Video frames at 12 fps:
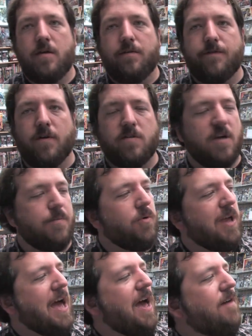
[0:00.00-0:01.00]
First up
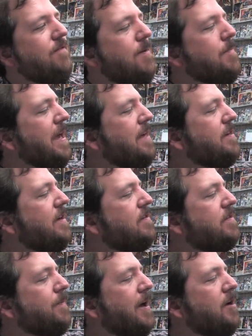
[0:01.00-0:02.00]
we have Amazing
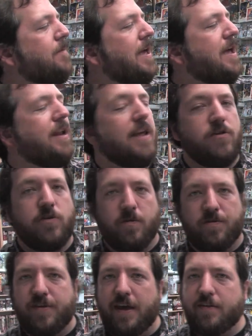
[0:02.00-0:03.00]
Spider-Man issue
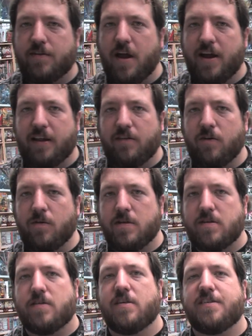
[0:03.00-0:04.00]
692.
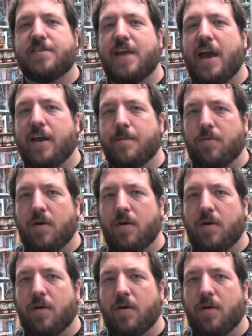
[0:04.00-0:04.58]
This is his second